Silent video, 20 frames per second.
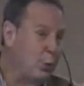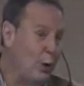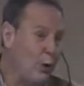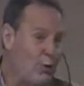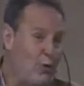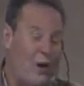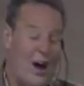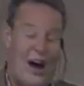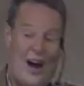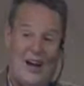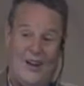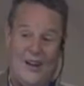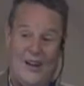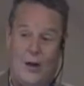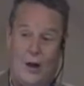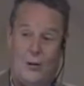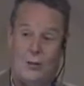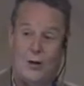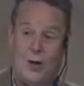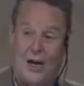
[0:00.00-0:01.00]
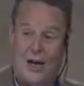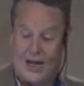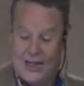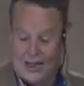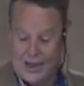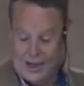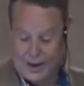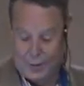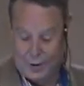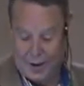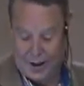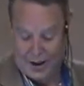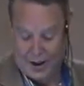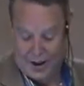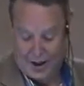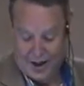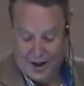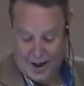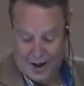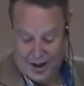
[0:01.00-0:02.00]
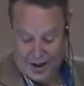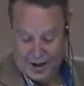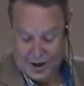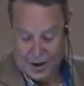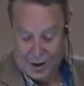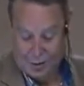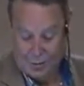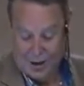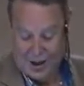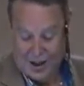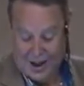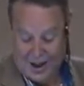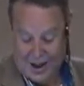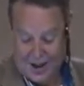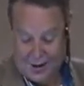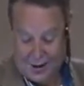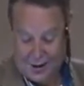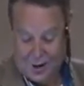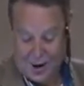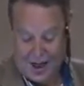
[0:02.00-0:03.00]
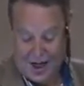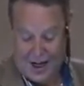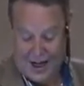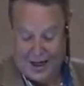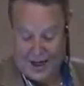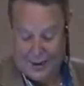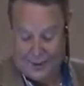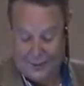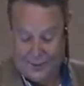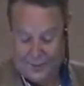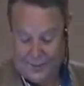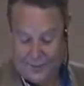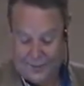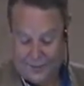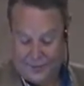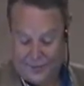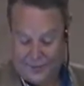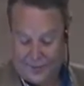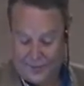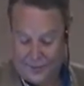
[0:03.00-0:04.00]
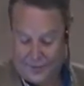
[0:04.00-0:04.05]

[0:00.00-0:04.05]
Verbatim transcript: amplify the Old Testament so that we can understand it.